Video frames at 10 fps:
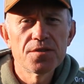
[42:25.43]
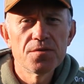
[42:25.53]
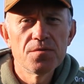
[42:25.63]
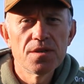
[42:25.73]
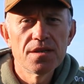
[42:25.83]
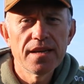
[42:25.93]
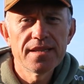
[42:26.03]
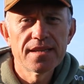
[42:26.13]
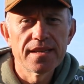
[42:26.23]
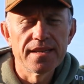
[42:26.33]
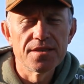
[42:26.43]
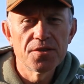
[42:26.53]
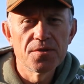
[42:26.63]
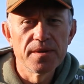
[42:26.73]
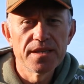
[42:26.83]
to Italy in
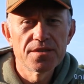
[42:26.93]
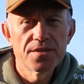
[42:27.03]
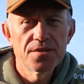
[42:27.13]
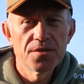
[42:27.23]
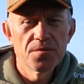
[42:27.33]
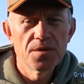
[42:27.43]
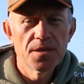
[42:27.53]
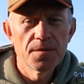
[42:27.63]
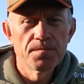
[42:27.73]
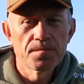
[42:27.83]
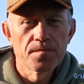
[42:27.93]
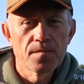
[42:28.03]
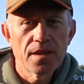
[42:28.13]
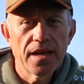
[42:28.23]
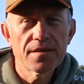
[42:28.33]
2 weeks to
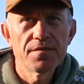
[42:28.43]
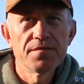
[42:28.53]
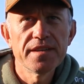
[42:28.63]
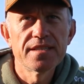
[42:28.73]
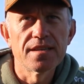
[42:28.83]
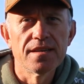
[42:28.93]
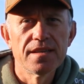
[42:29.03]
Acquavita.